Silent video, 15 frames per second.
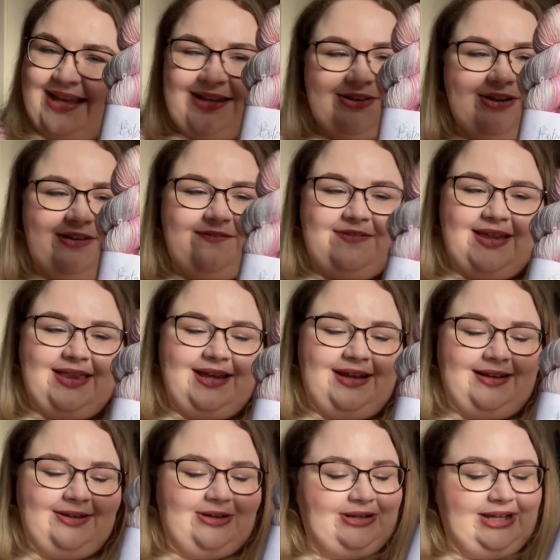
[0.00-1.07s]
Now I feel like
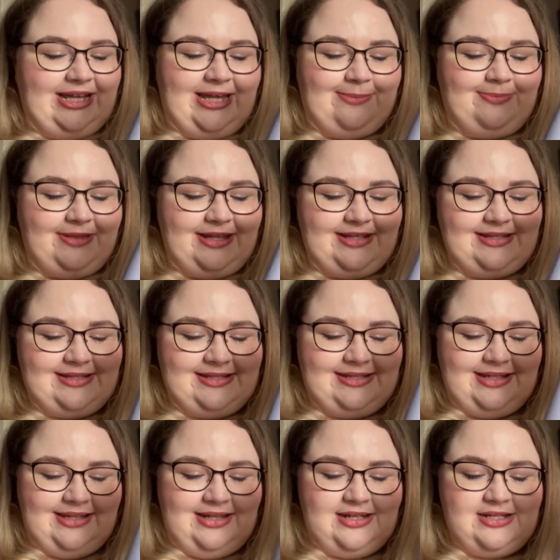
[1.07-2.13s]
I'm going to keep this
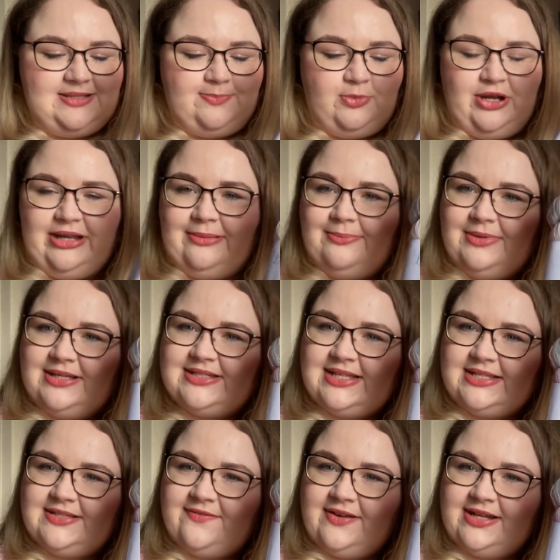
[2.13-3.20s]
until like spring because it
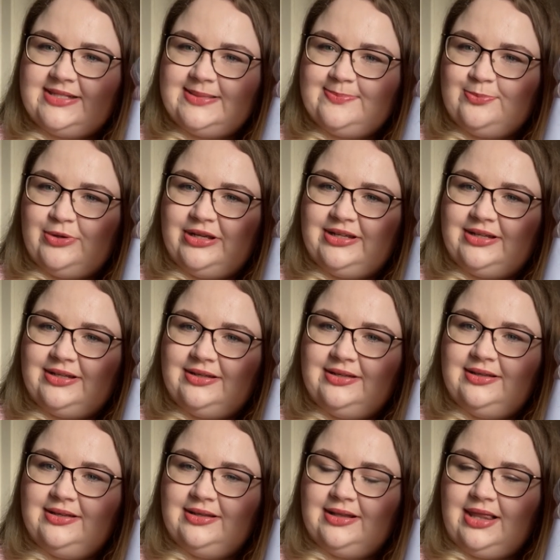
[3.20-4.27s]
is a very
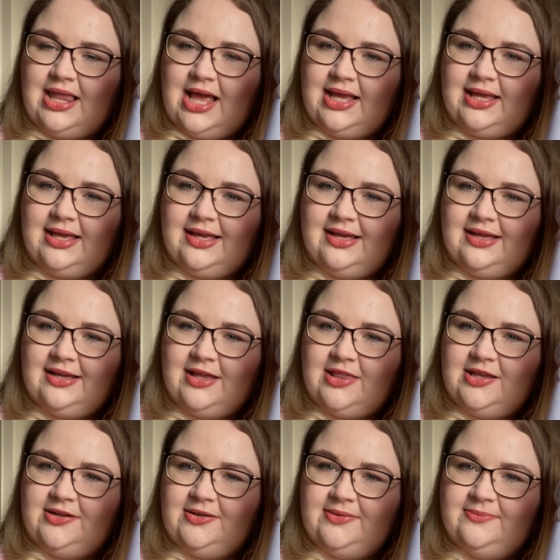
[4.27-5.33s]
spring-like
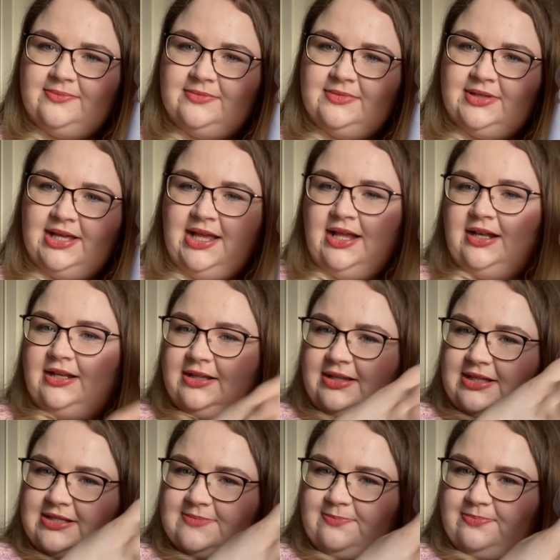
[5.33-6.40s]
colour. Look at
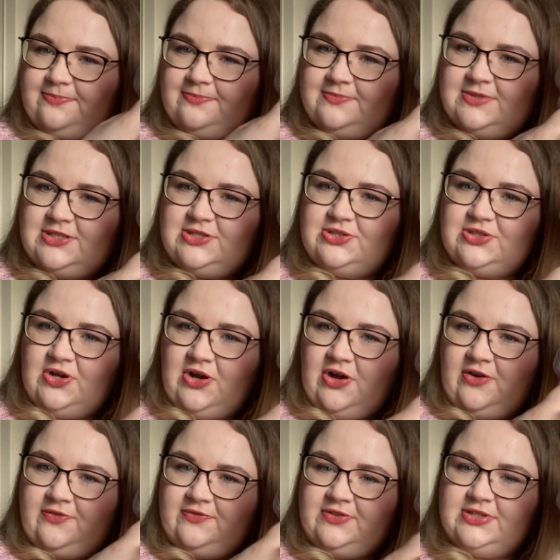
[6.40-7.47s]
this
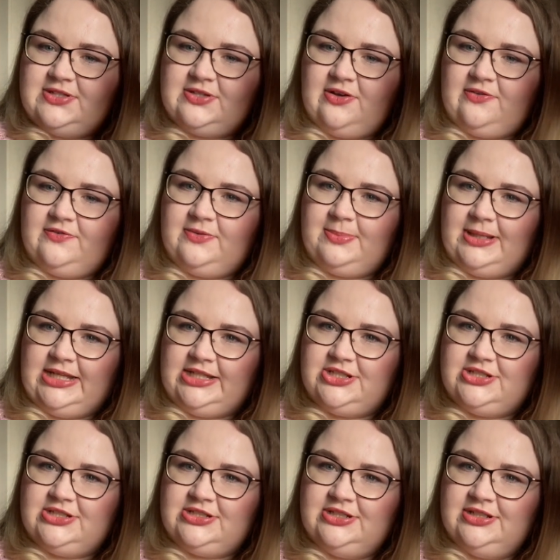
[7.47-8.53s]
soft, soft
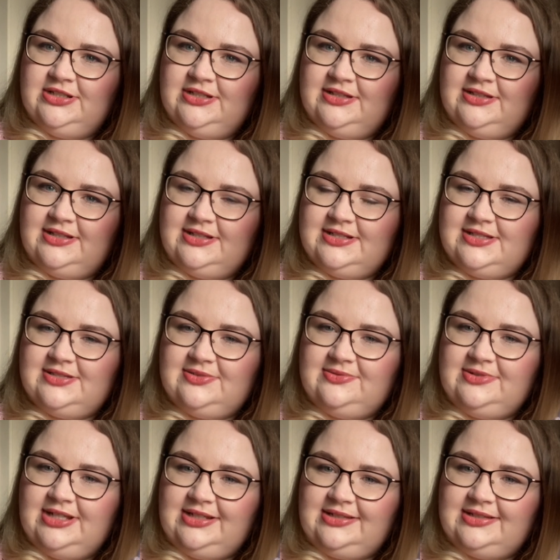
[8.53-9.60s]
peach. That's so
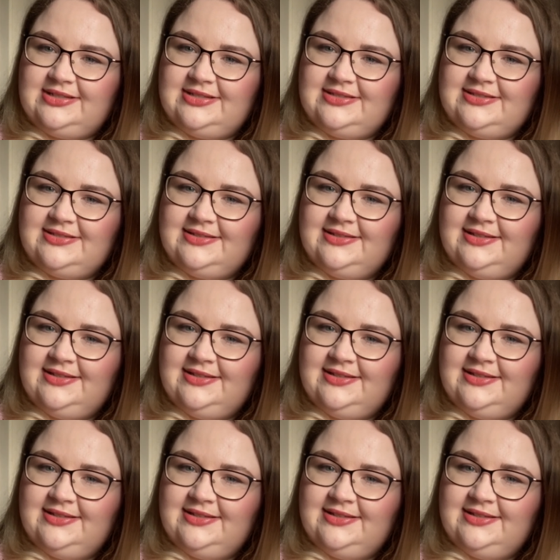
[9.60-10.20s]
nice.